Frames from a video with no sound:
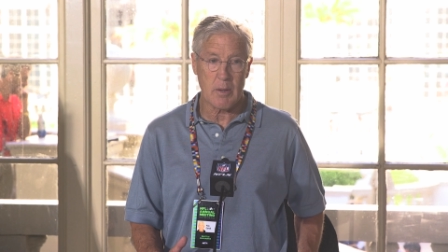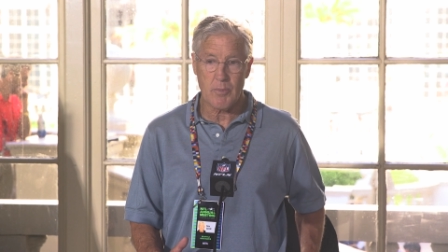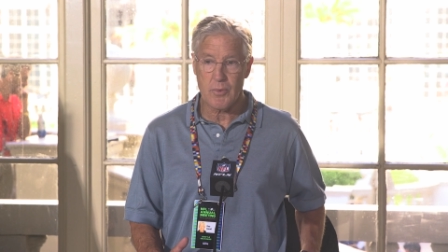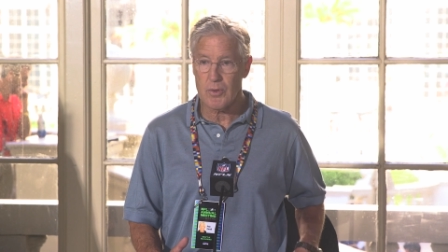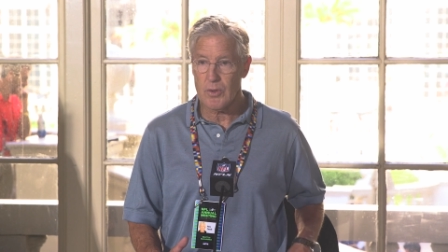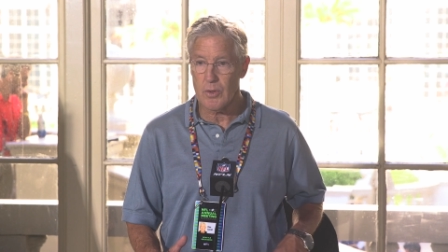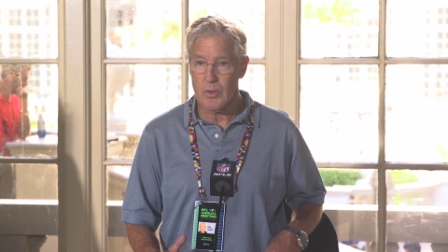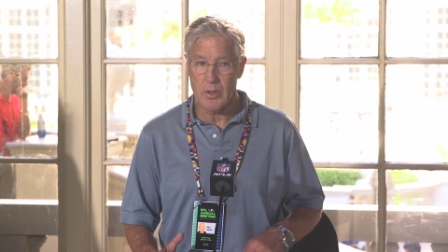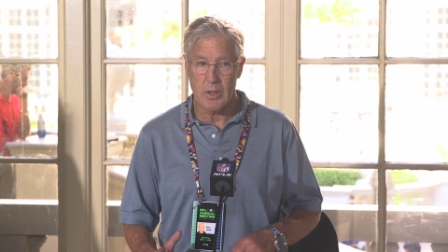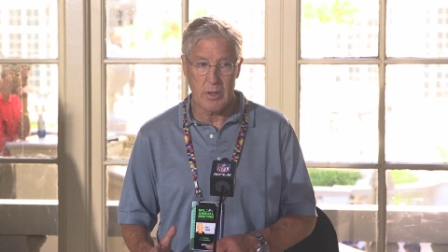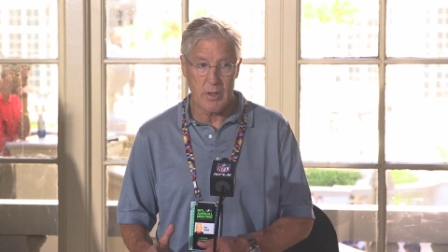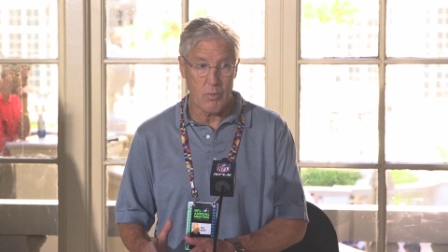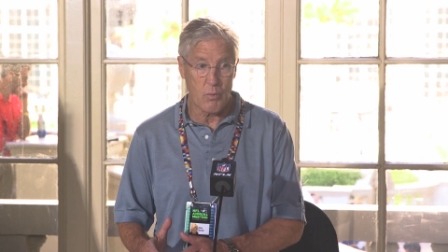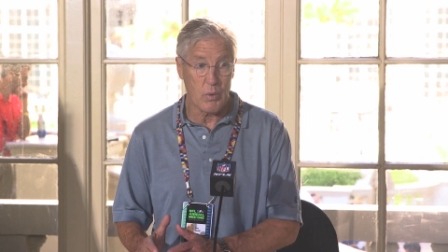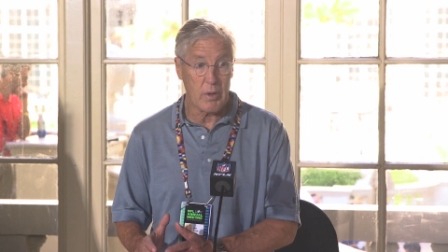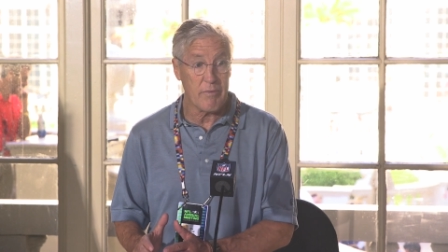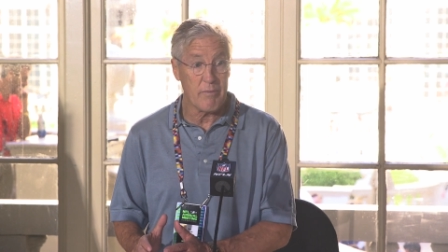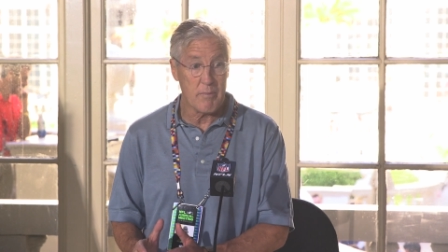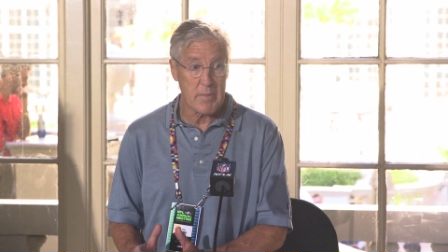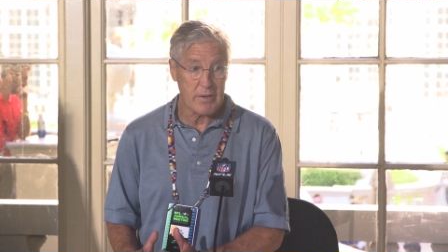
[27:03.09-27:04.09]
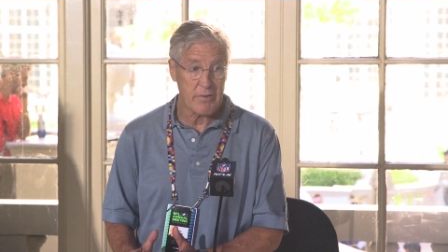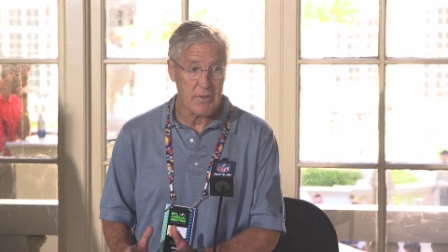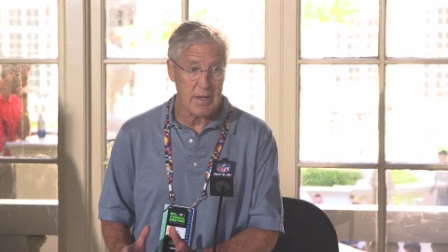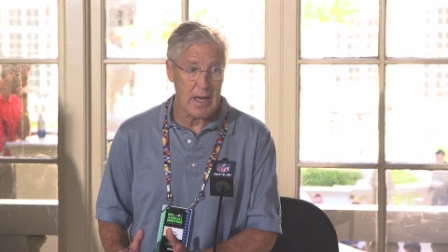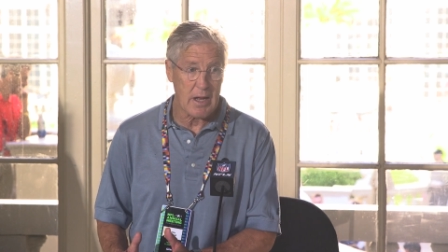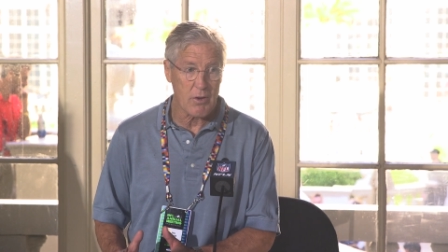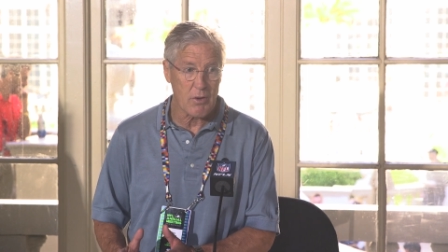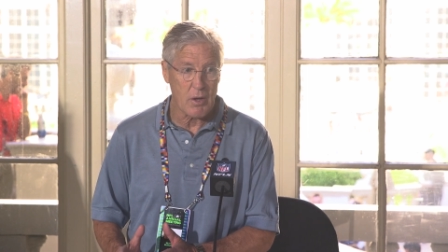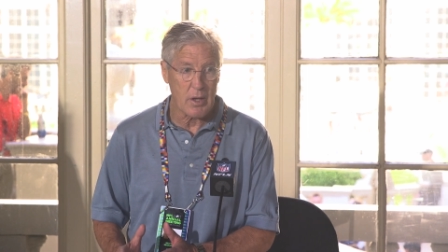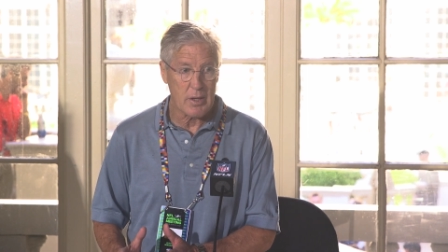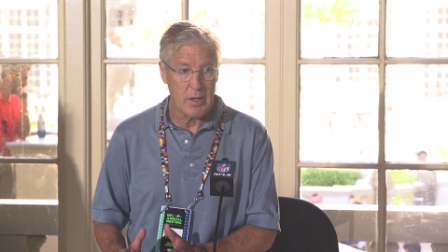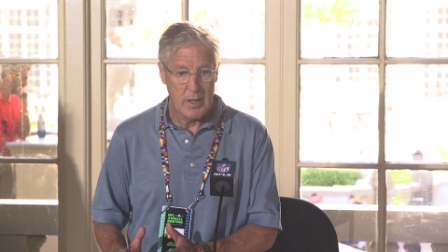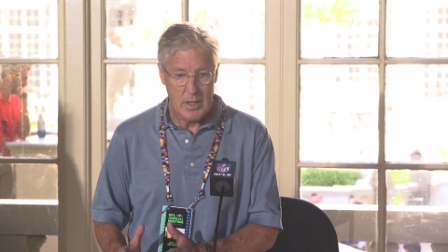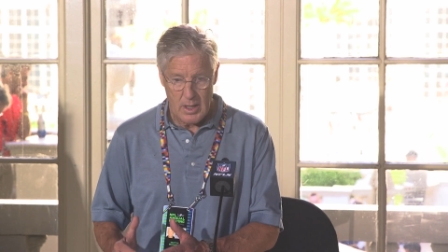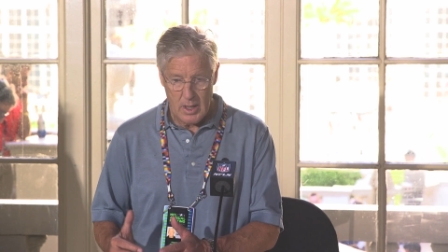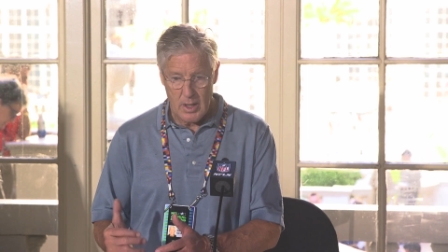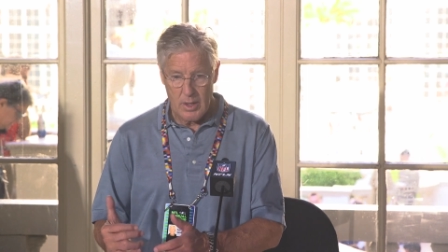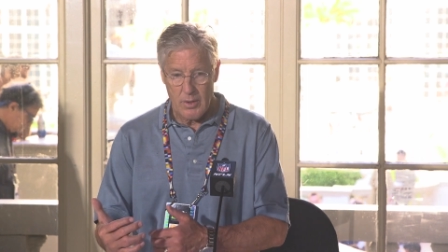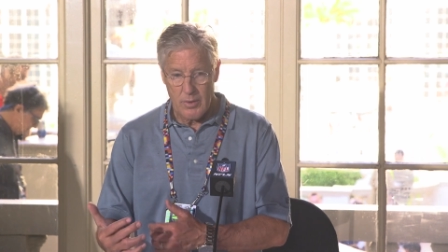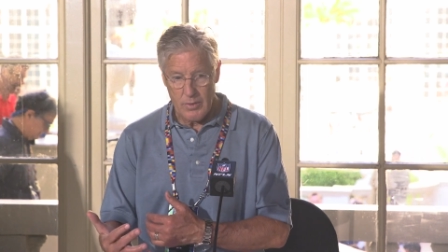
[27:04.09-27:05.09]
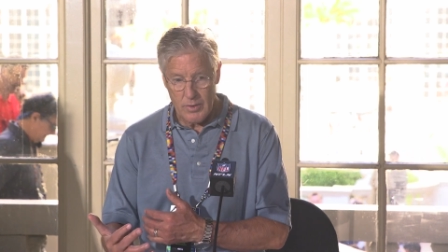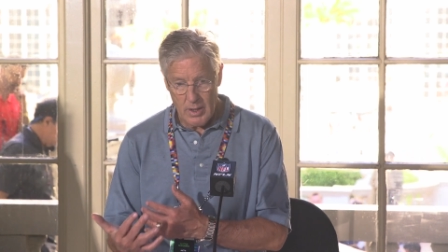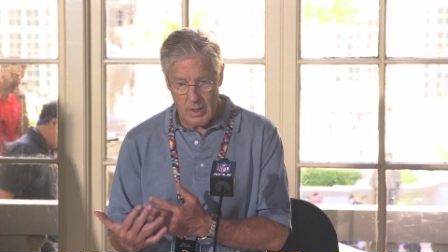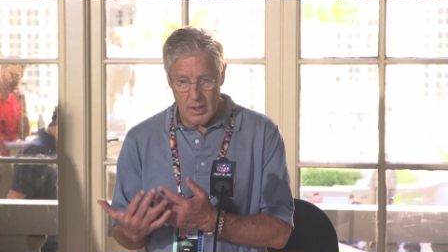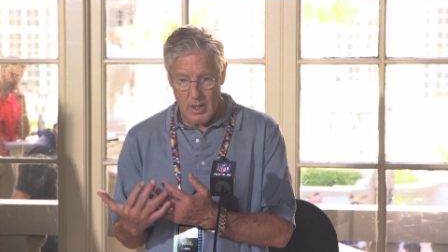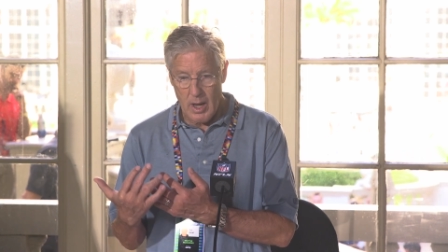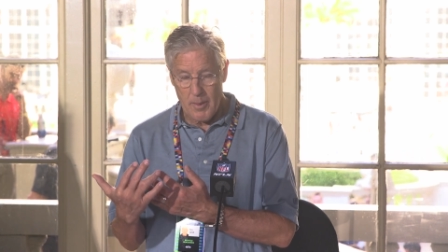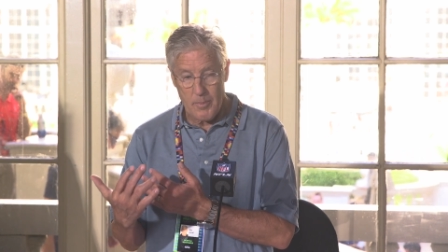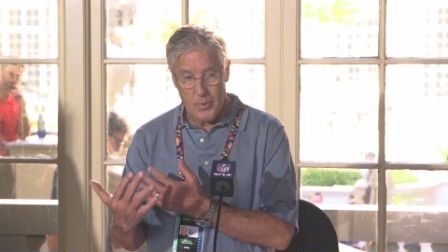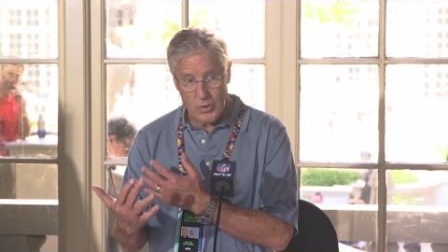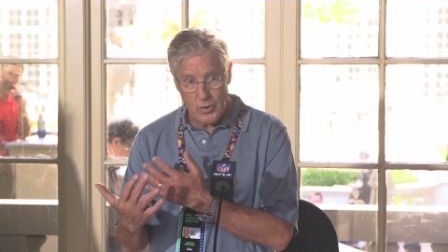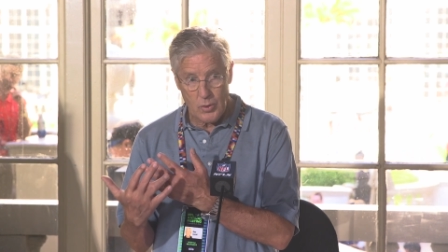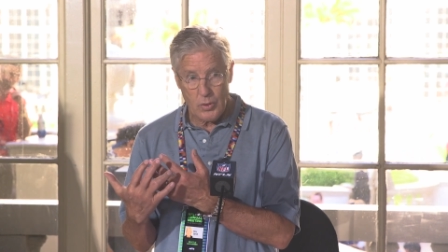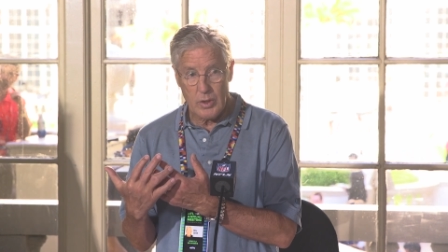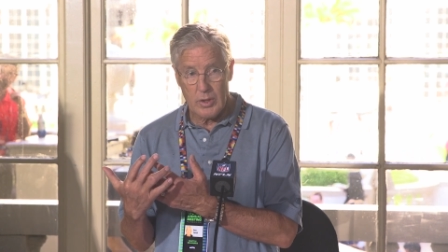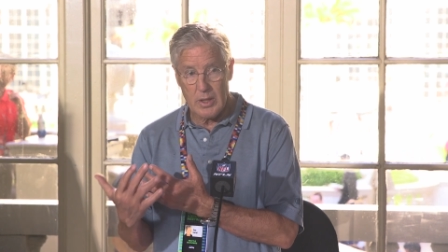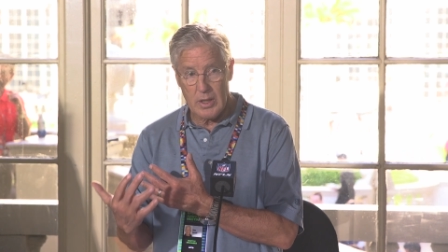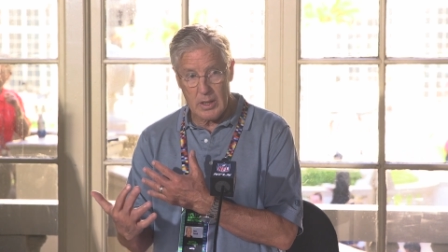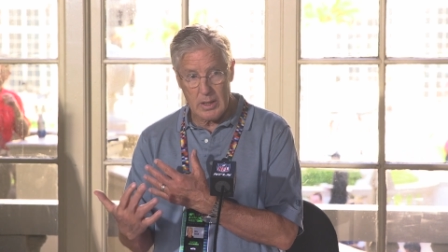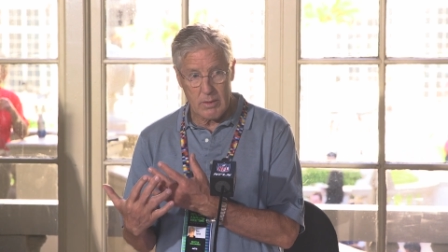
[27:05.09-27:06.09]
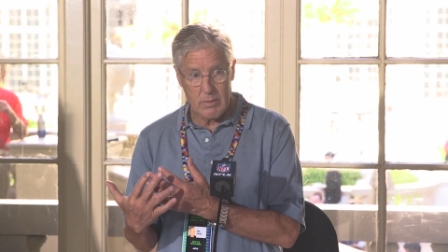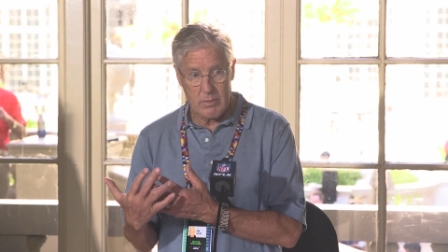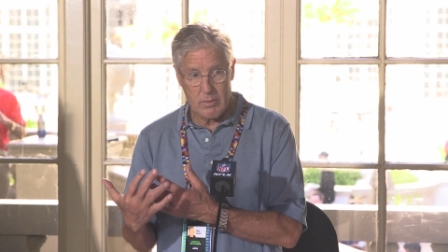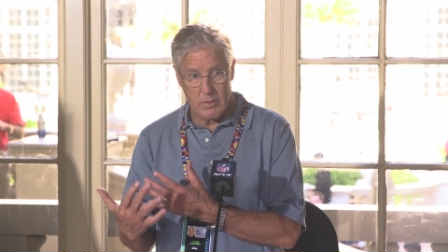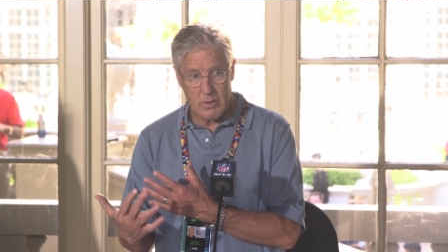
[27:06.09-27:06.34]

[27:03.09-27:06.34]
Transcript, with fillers: opportunity that we've missed out on, the opportunity to,